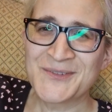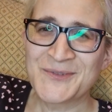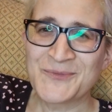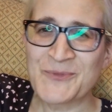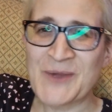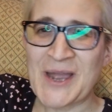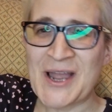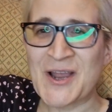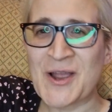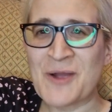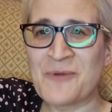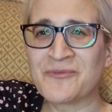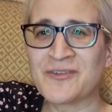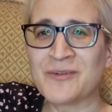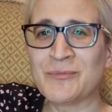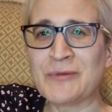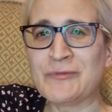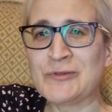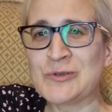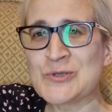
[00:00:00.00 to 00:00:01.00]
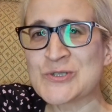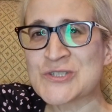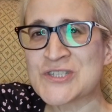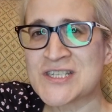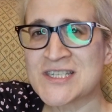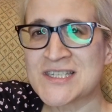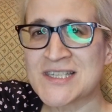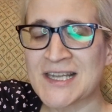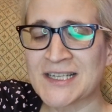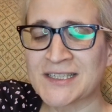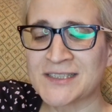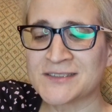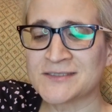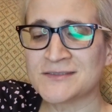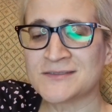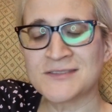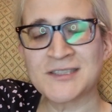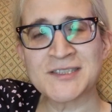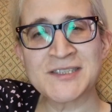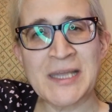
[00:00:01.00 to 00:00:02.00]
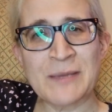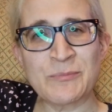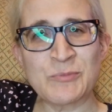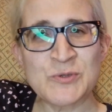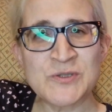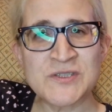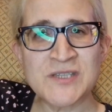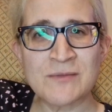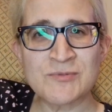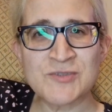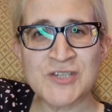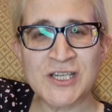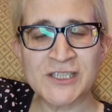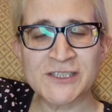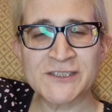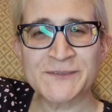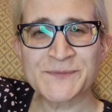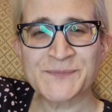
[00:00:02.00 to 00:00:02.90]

Where I come from, evolution is like a taboo subject.